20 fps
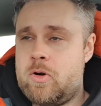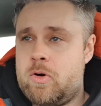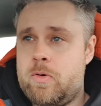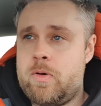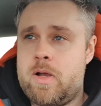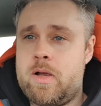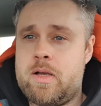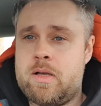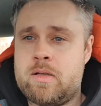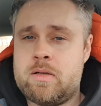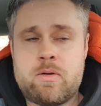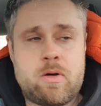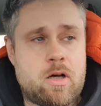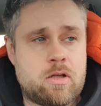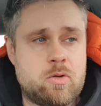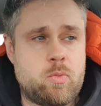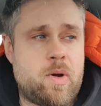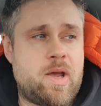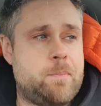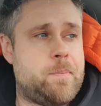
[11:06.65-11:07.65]
or
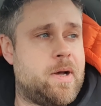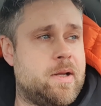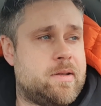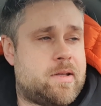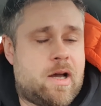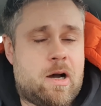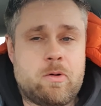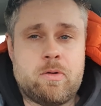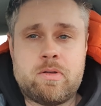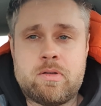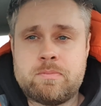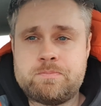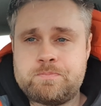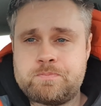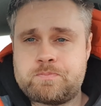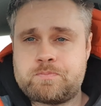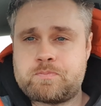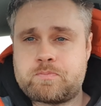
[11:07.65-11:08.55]
on the way back down.